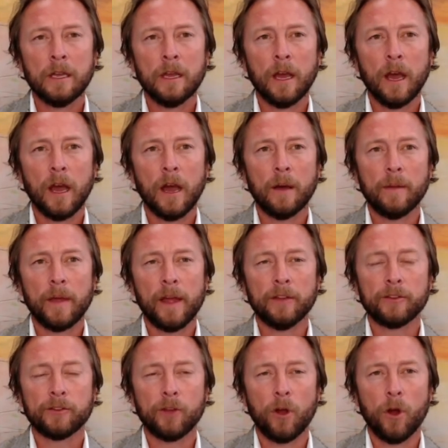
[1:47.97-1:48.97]

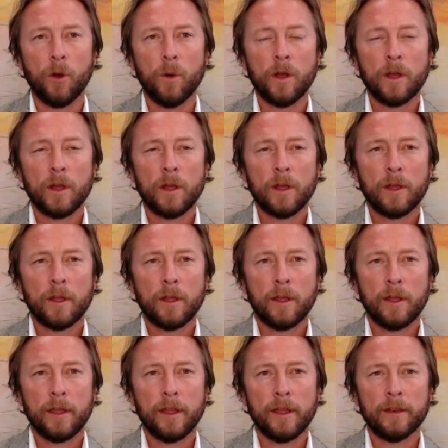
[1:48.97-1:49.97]
And so
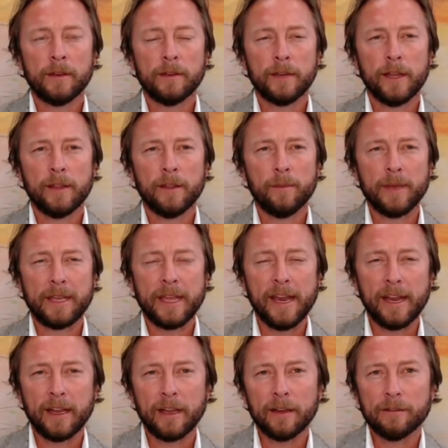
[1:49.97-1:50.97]
in the
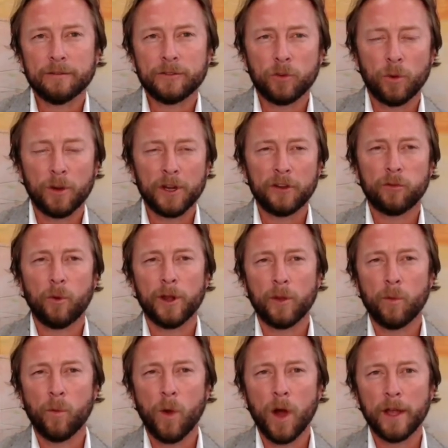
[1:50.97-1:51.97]
beginning of
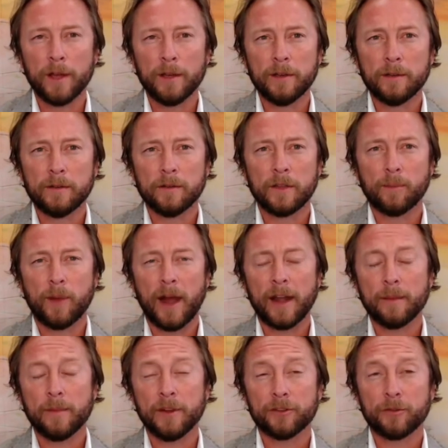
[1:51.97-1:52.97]
2021, the
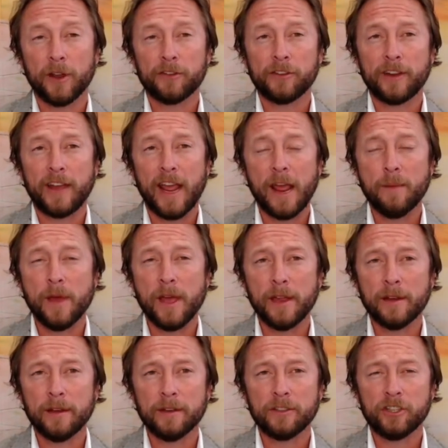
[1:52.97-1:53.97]
Biden administration came
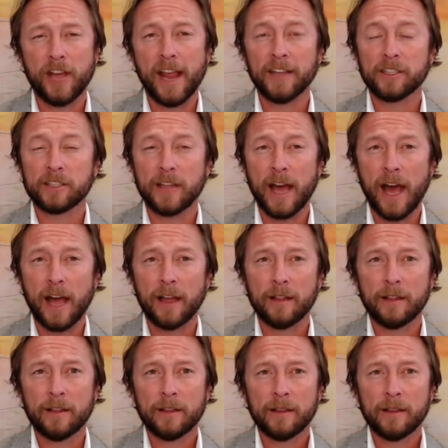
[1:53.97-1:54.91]
in, changed that.